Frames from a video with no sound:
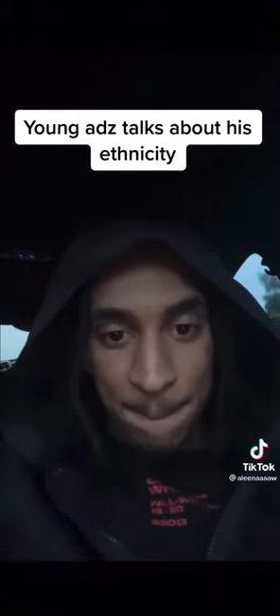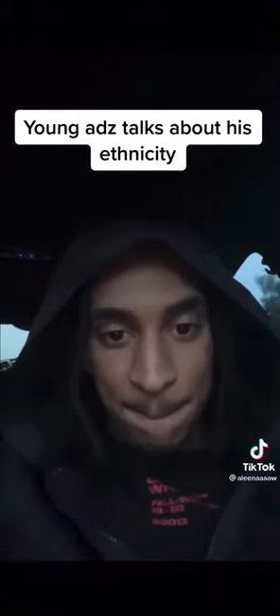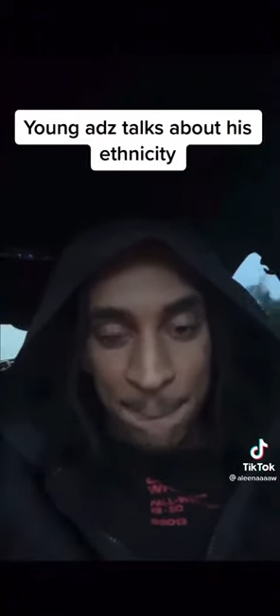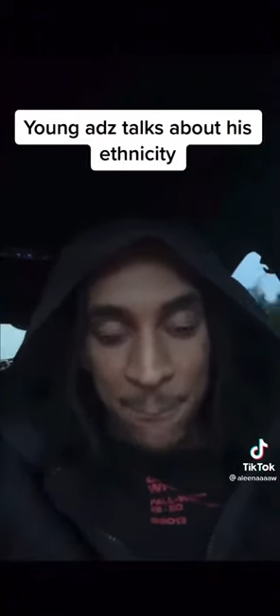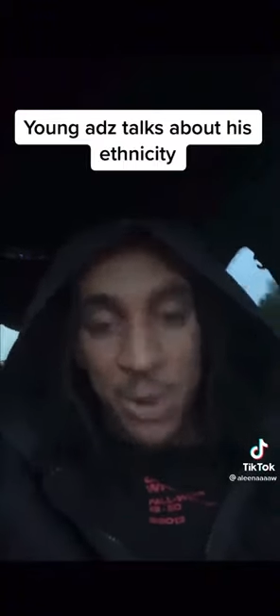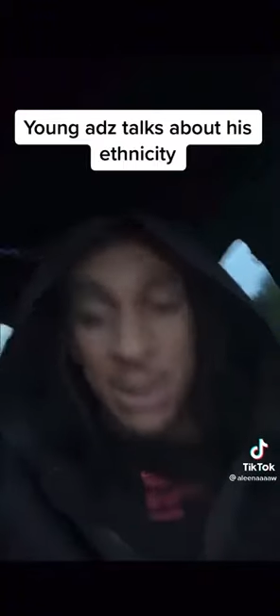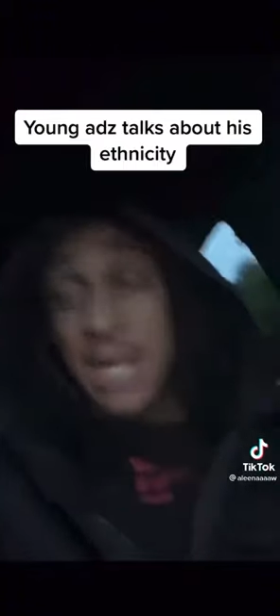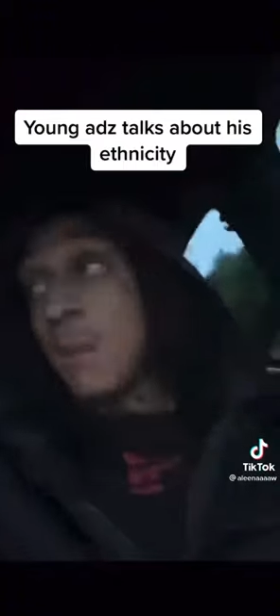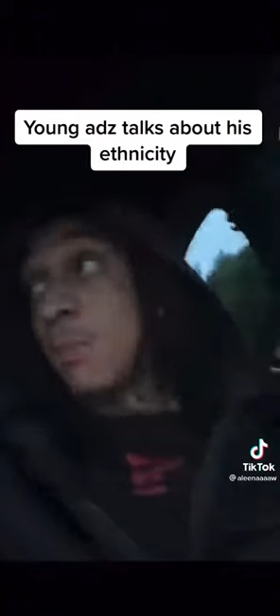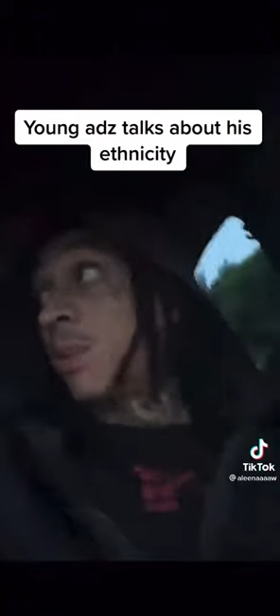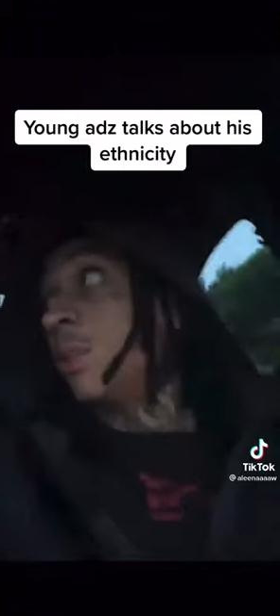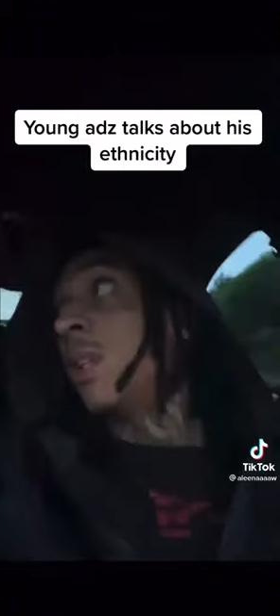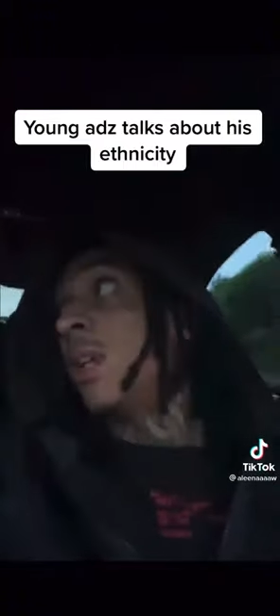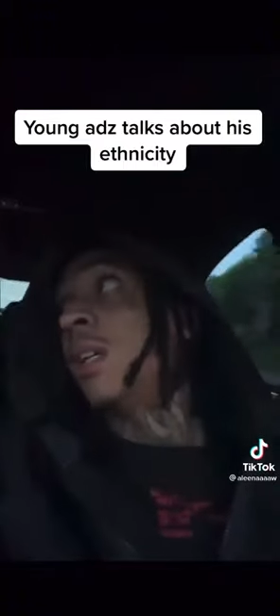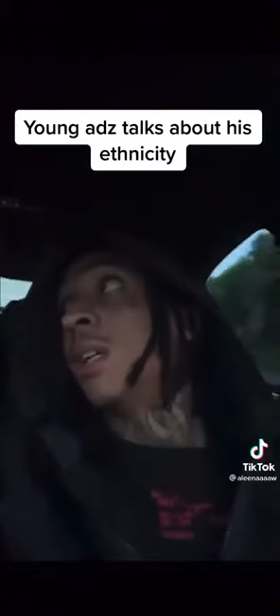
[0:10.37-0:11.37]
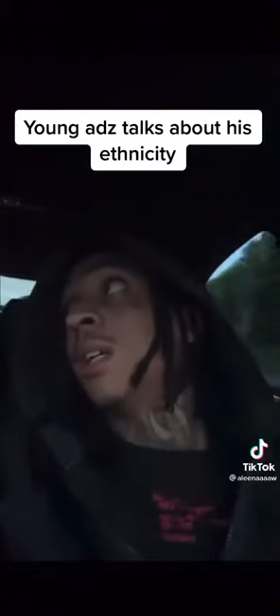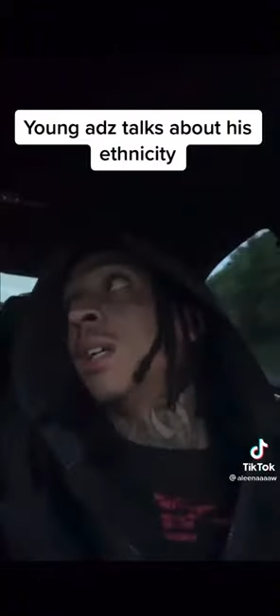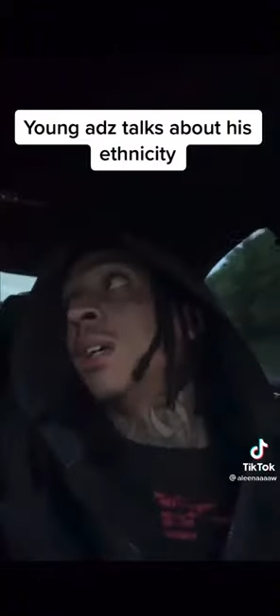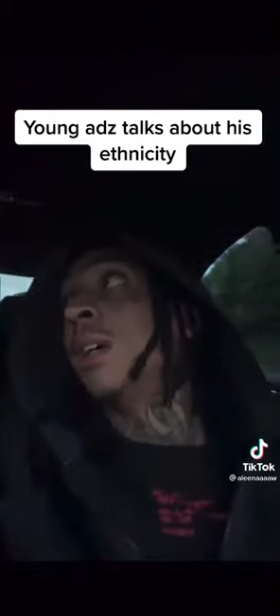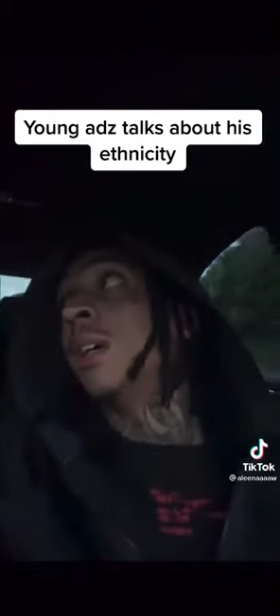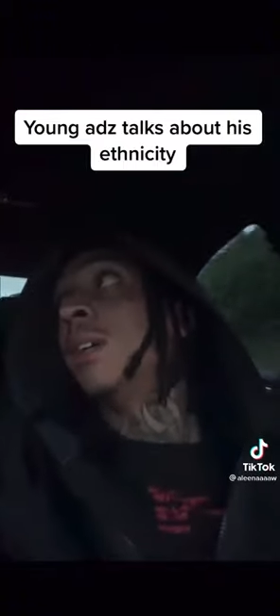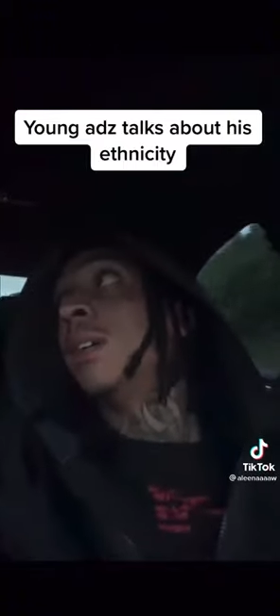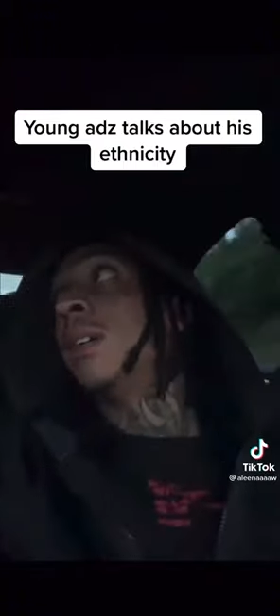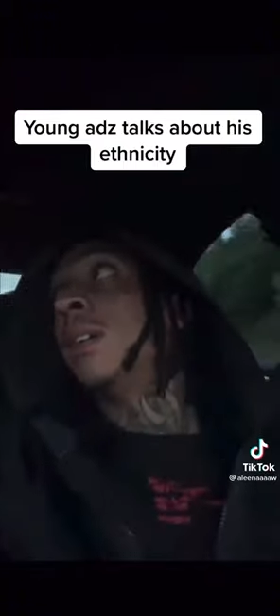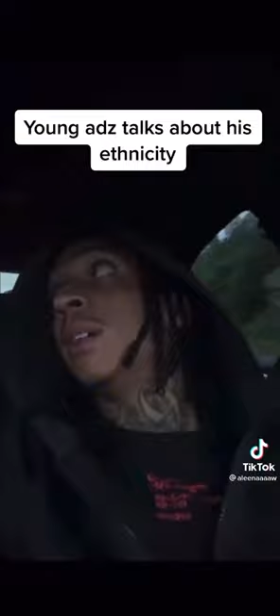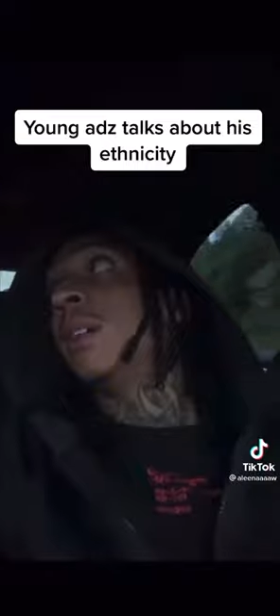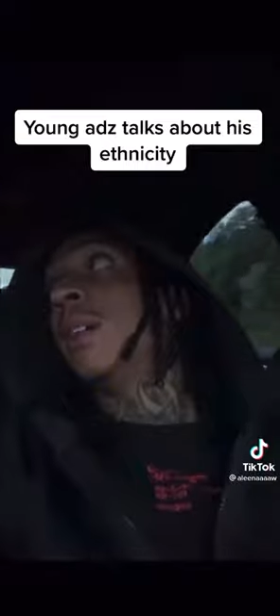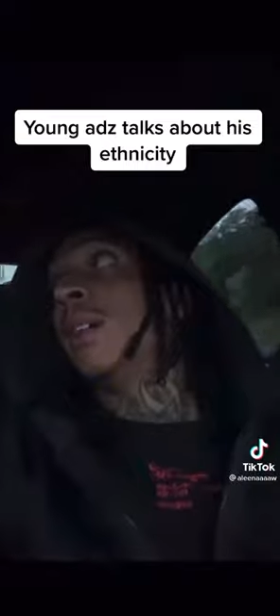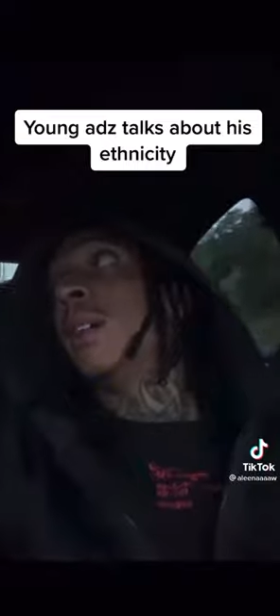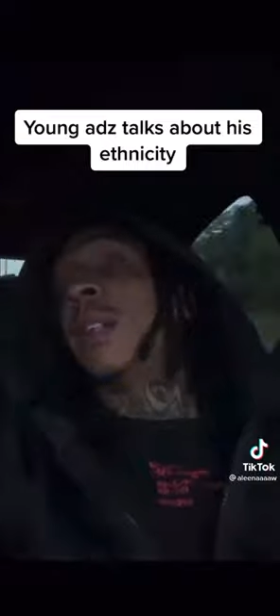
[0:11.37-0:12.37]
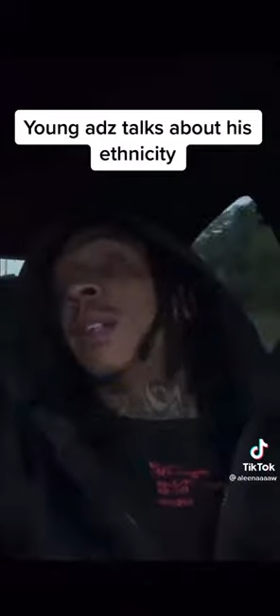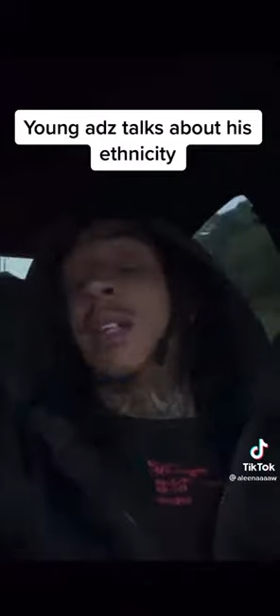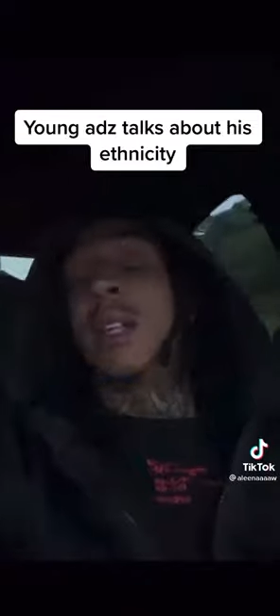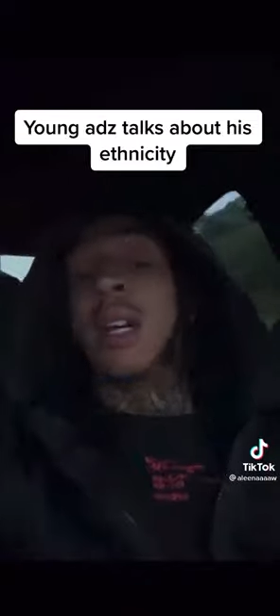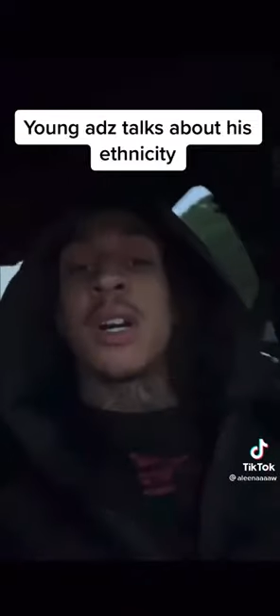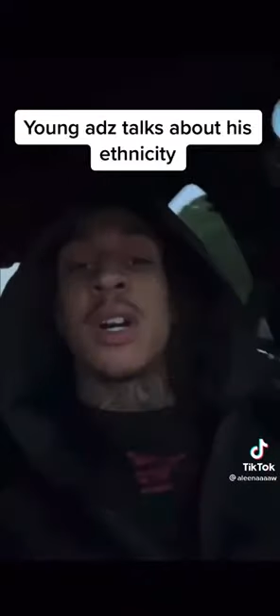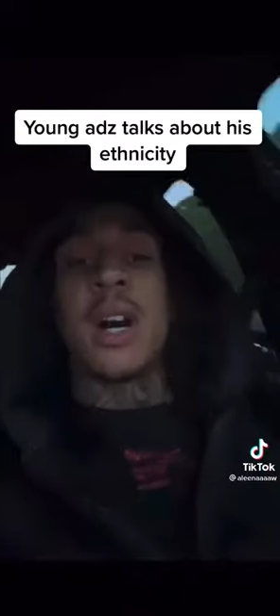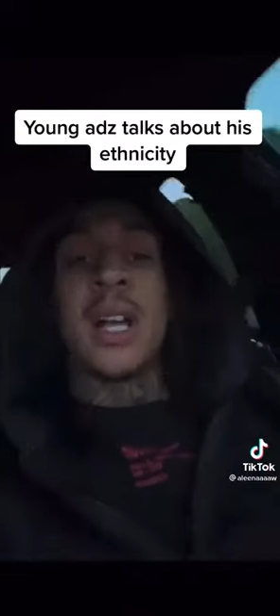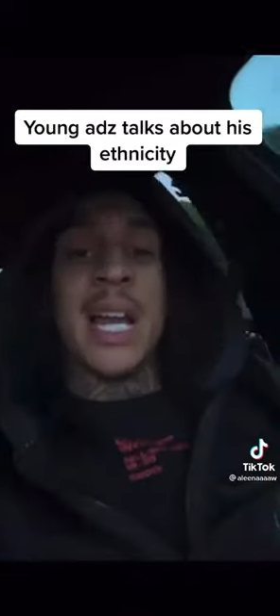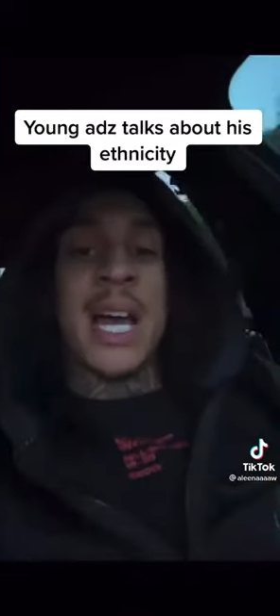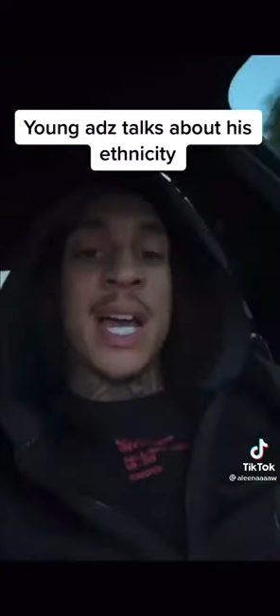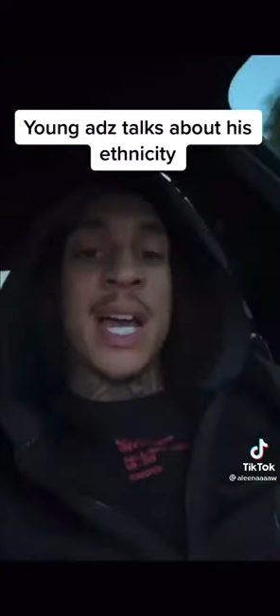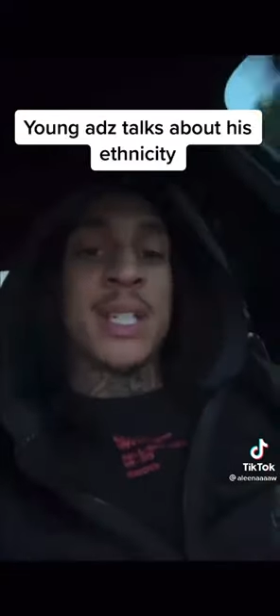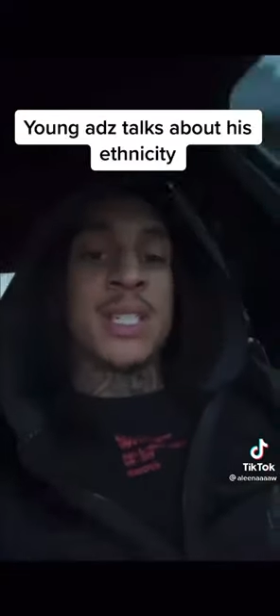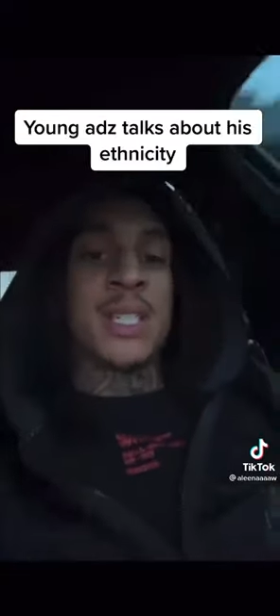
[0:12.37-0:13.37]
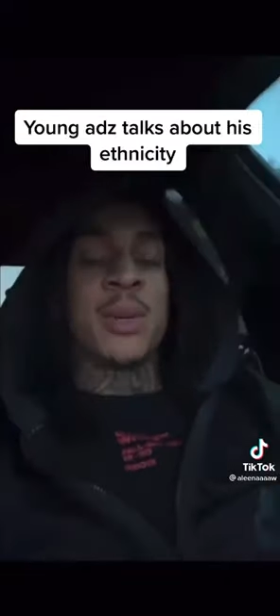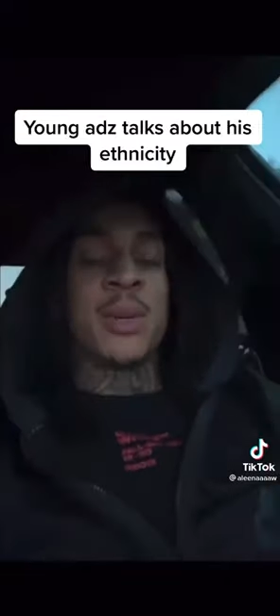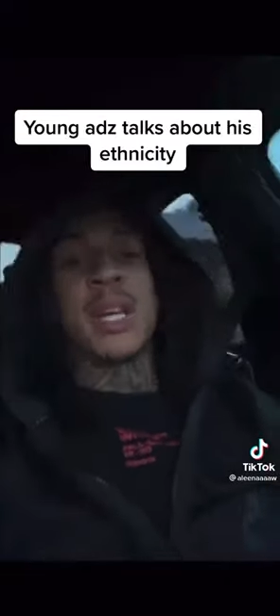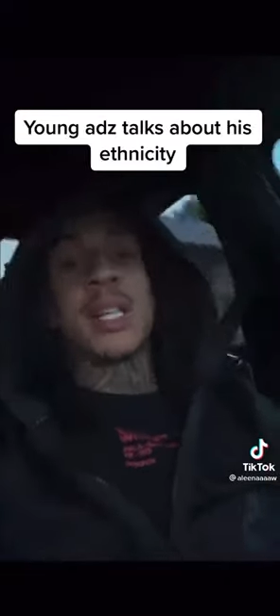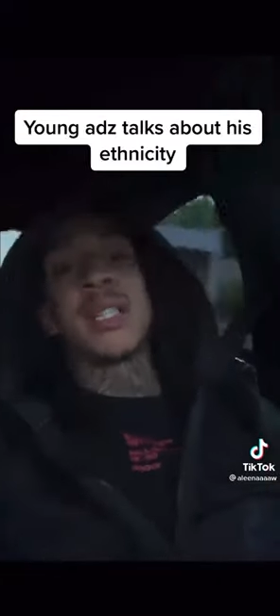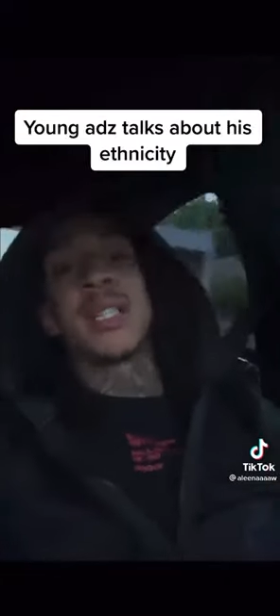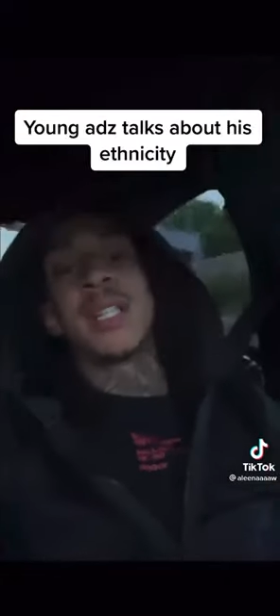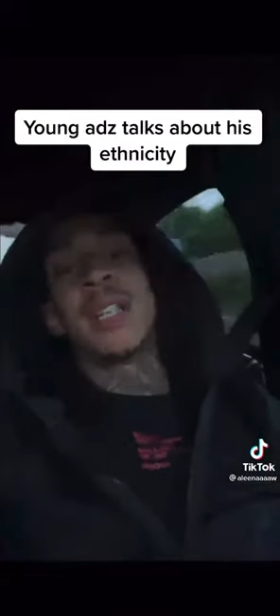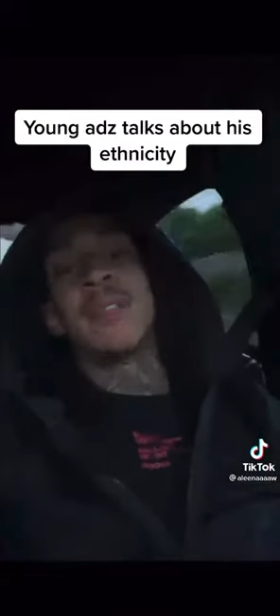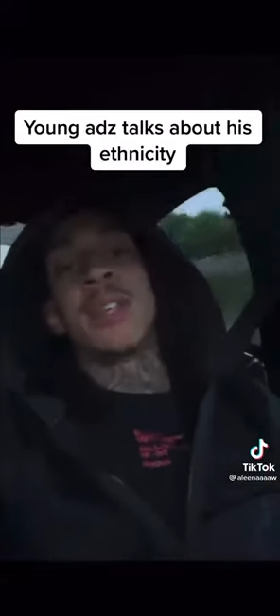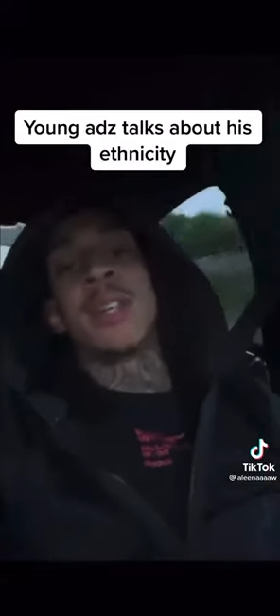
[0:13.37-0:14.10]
You like biryani, innit? I can't lie, when I used to live in